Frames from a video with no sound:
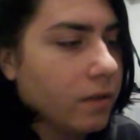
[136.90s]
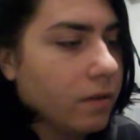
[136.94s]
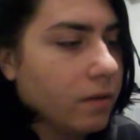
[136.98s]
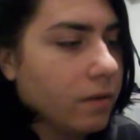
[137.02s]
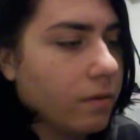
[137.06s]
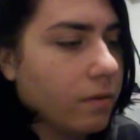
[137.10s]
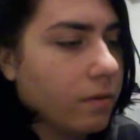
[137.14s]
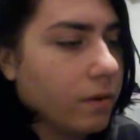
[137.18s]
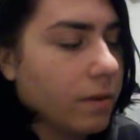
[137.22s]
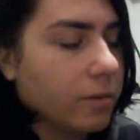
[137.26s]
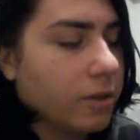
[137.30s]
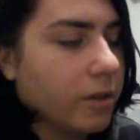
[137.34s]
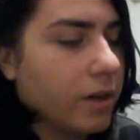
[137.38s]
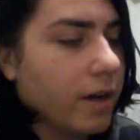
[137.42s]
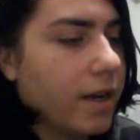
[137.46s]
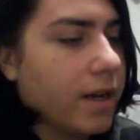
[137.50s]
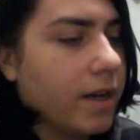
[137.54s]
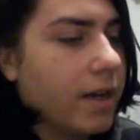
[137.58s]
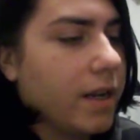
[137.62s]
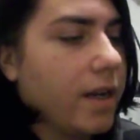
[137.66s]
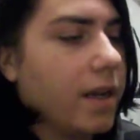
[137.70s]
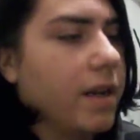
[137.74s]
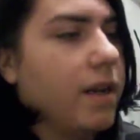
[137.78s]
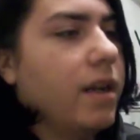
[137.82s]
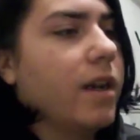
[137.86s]
What I'm
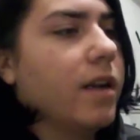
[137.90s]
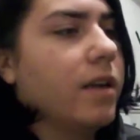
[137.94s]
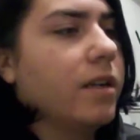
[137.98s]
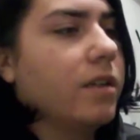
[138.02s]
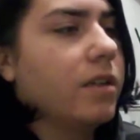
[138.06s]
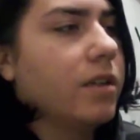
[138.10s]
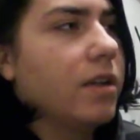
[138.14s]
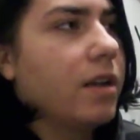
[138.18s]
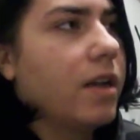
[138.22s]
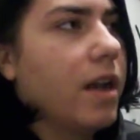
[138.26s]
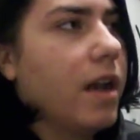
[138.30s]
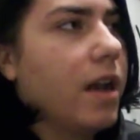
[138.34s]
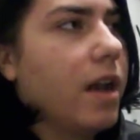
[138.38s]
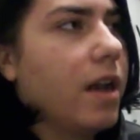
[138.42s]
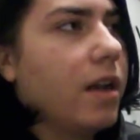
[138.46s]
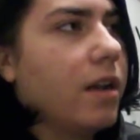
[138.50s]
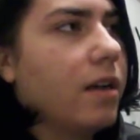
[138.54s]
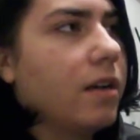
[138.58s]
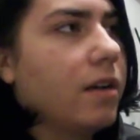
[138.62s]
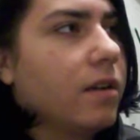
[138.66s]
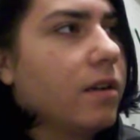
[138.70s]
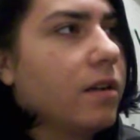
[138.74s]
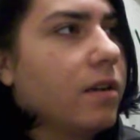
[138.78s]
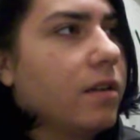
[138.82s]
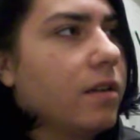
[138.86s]
trying to get at is you
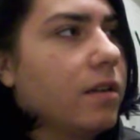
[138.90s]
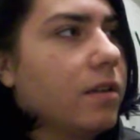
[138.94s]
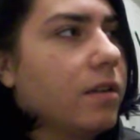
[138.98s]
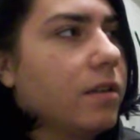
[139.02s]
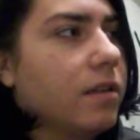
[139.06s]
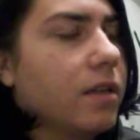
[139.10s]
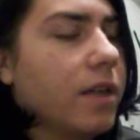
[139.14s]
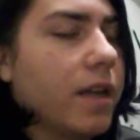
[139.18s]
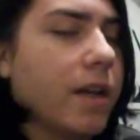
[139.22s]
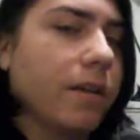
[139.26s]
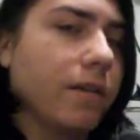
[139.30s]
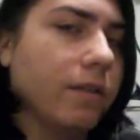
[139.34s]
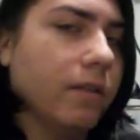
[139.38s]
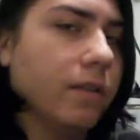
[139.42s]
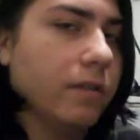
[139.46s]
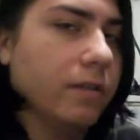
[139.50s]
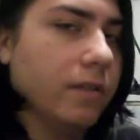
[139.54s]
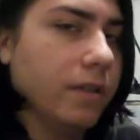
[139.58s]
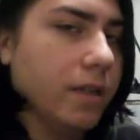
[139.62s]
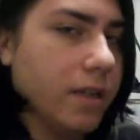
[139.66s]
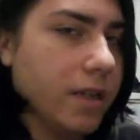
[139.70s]
can't download